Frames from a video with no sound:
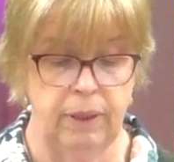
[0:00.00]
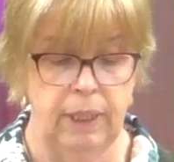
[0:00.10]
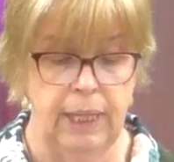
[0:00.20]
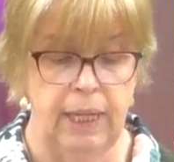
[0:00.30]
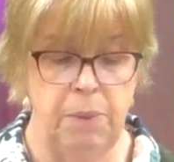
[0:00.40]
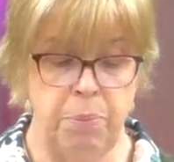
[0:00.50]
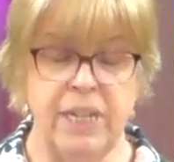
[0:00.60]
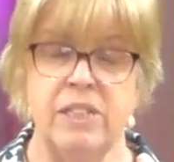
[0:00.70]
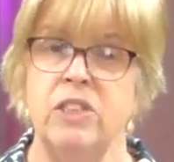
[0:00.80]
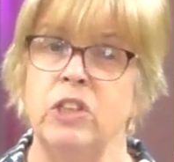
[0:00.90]
He
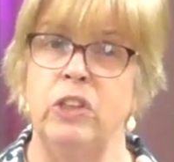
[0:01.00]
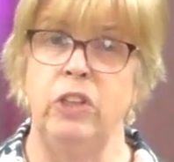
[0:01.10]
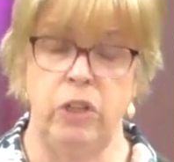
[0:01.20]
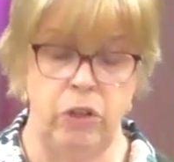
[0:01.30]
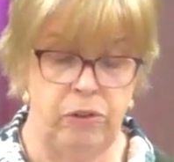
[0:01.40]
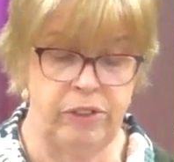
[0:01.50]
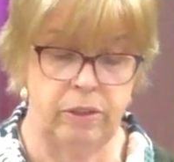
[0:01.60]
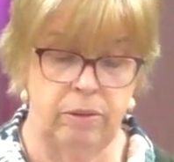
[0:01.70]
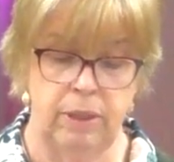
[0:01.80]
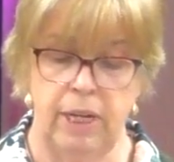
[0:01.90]
brings us good news
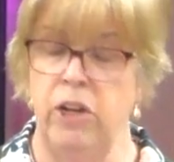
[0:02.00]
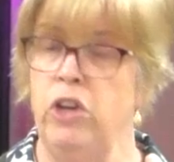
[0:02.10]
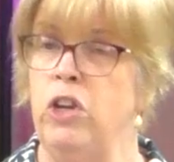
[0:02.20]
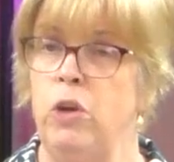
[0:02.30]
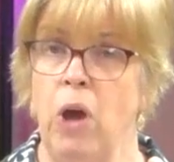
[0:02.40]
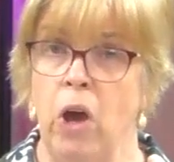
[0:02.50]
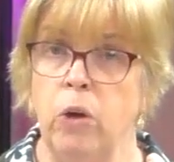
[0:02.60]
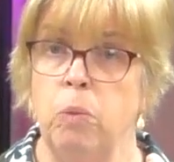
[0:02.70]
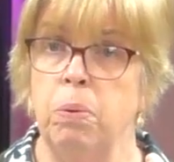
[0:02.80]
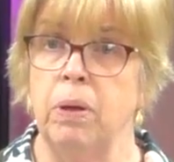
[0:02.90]
and new
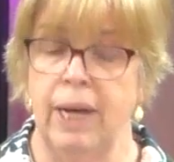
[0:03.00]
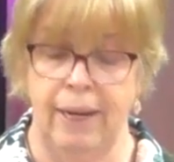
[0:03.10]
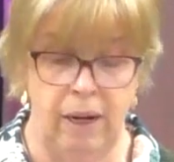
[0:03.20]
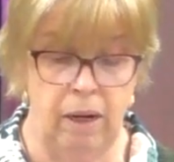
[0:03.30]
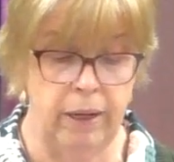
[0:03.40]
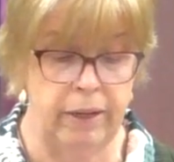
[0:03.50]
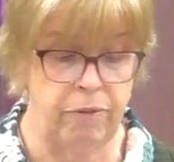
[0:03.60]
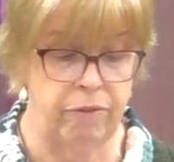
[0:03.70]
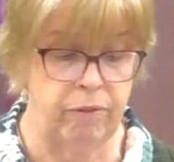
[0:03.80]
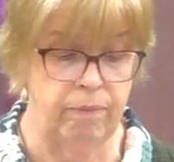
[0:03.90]
hope and
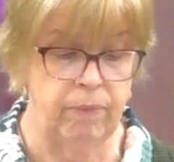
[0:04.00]
life.